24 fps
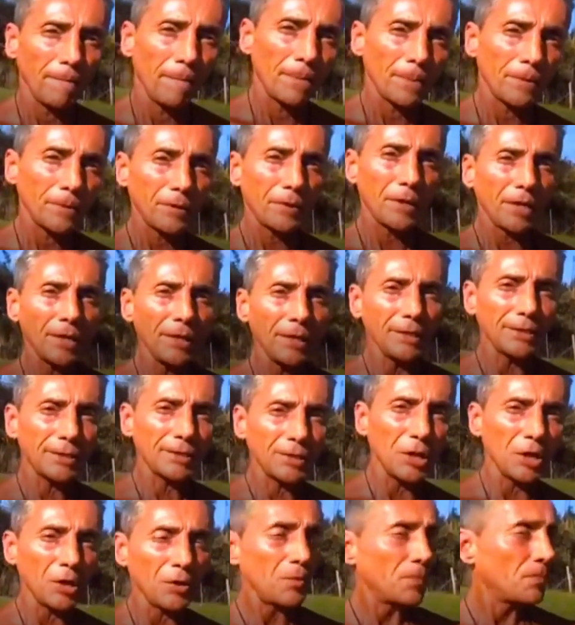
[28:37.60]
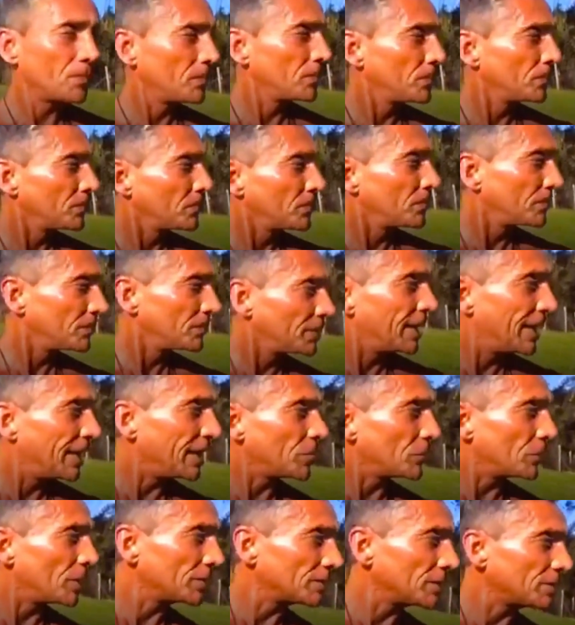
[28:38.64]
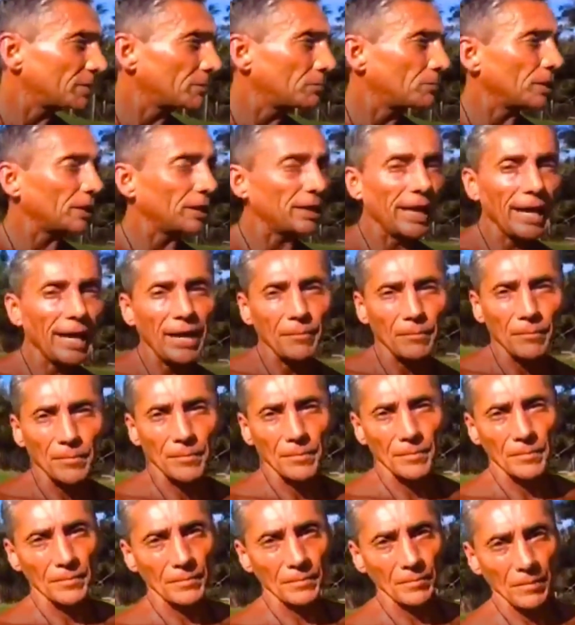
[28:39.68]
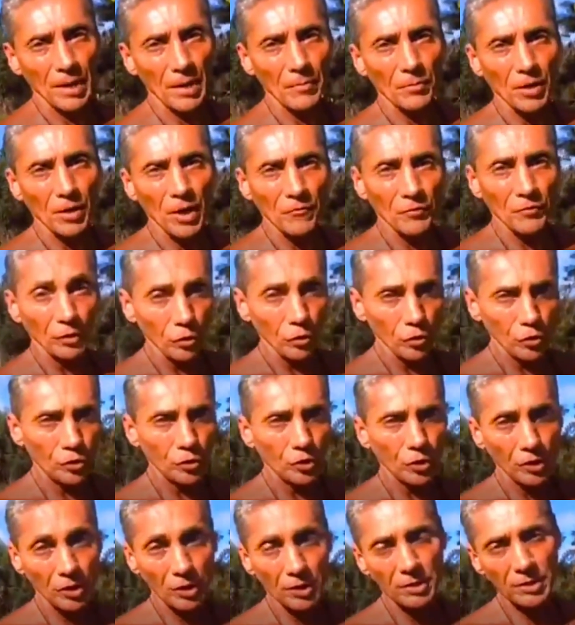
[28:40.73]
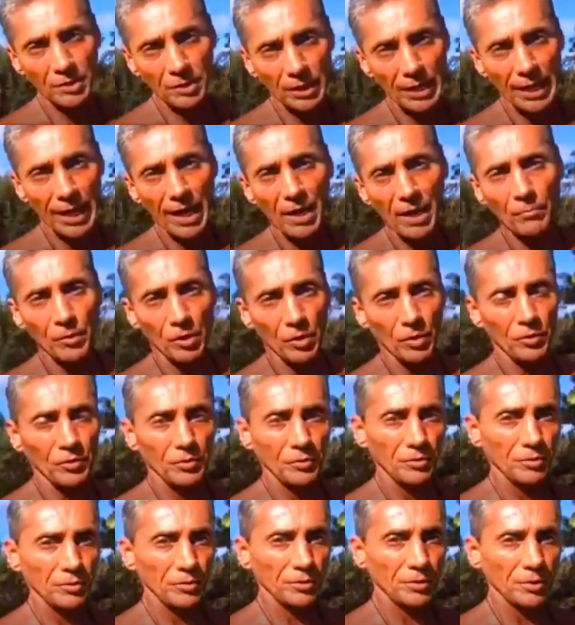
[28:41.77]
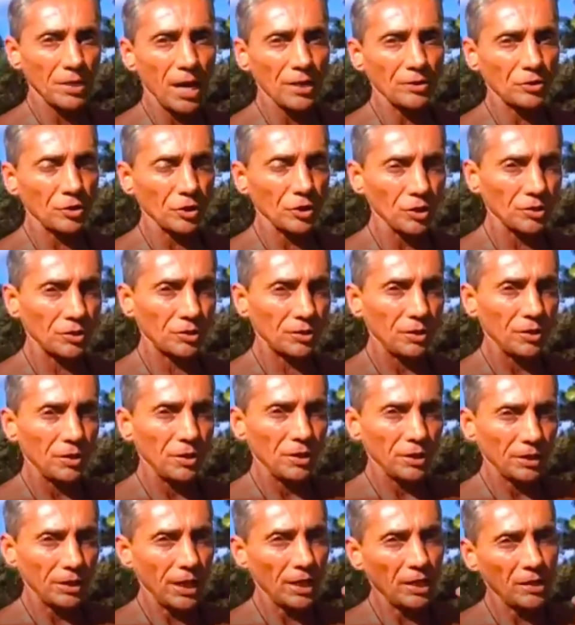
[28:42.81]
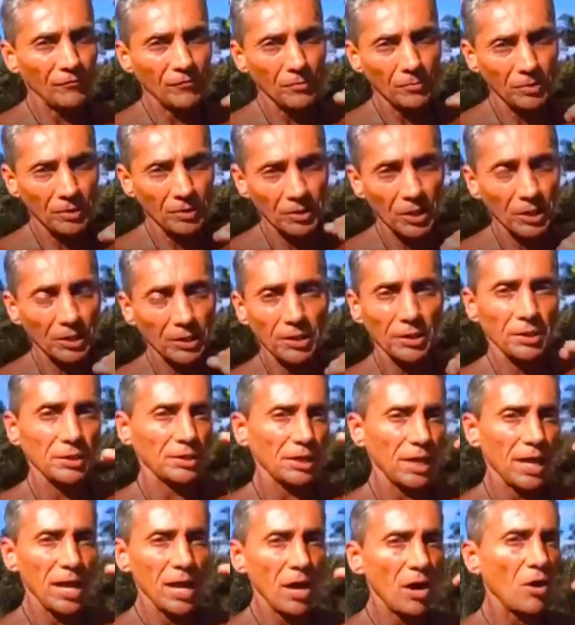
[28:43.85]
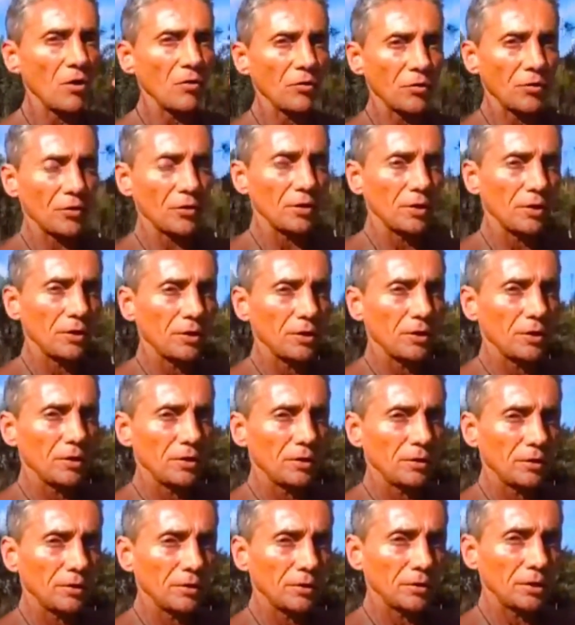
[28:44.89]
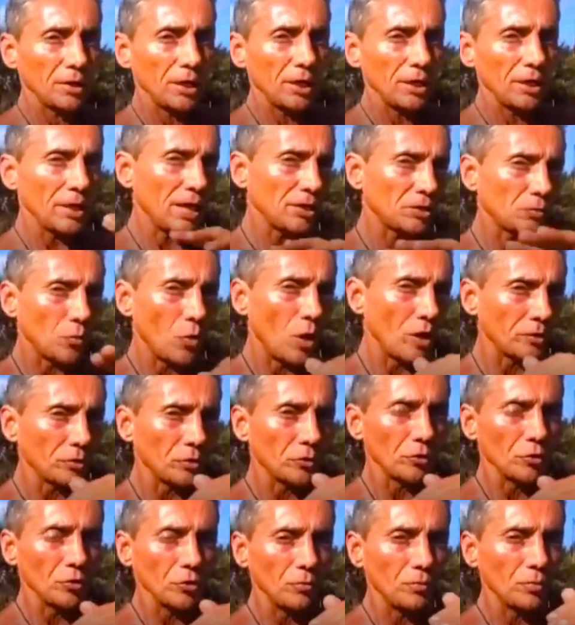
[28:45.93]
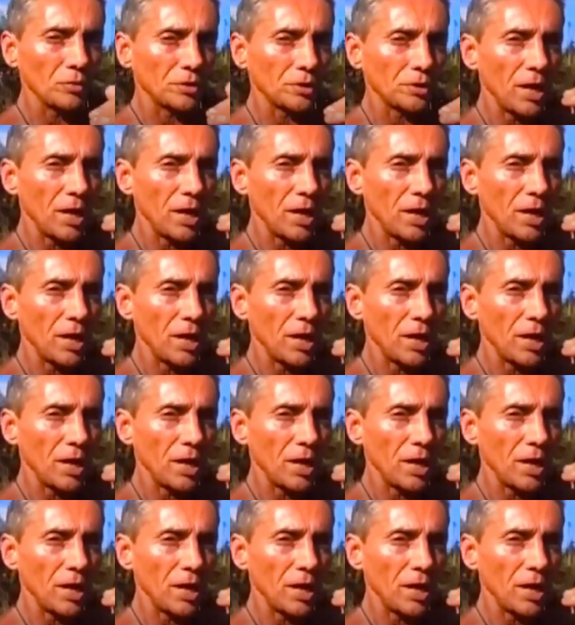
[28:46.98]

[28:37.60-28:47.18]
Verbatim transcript: Okay, so, anyways, it's a big game. Remember, evolution is the game, though. It's not just getting from sickness to health. Okay, that's one group.